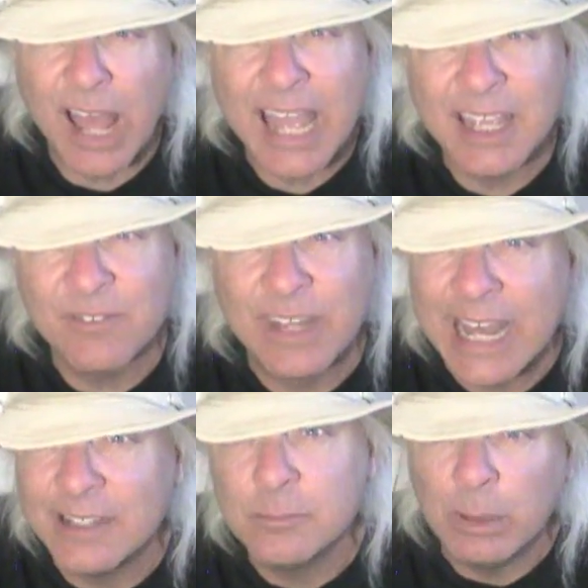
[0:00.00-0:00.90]
5
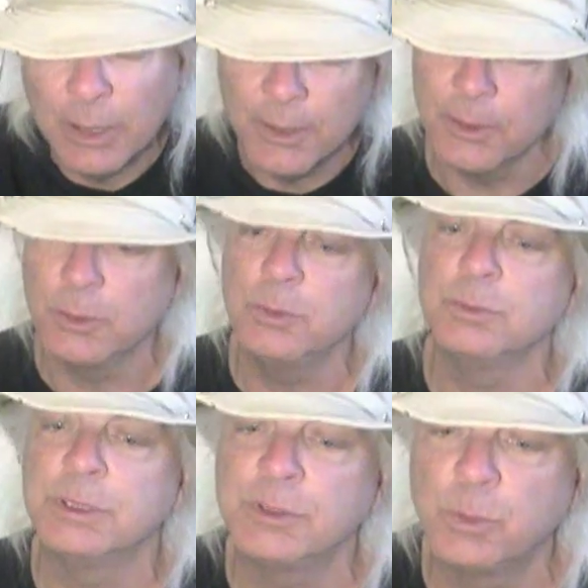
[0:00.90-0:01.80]
down
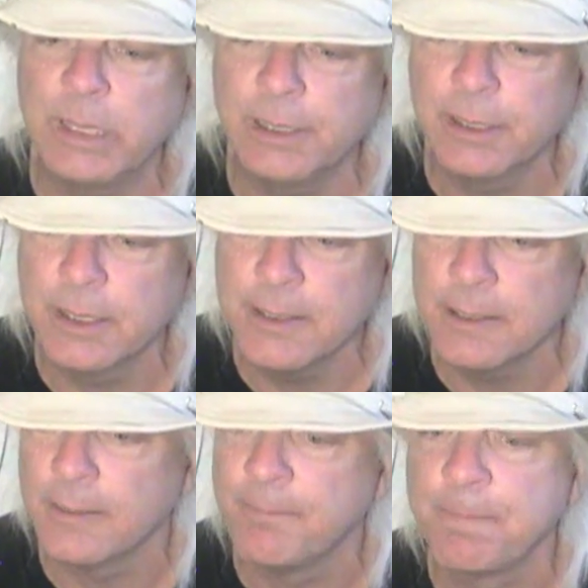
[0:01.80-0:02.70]
below, just
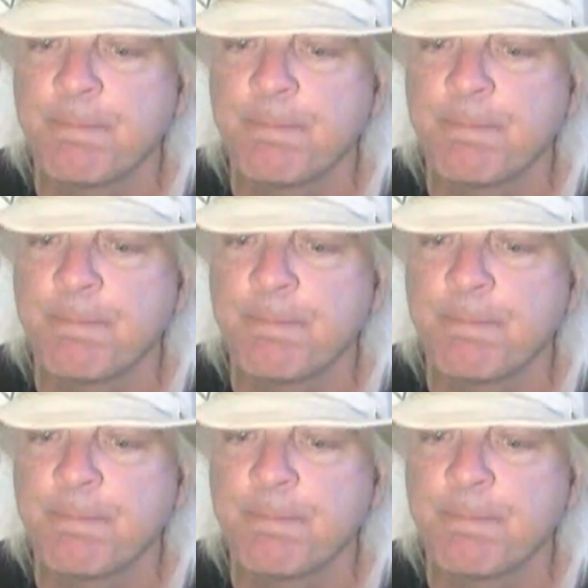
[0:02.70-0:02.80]
quickly.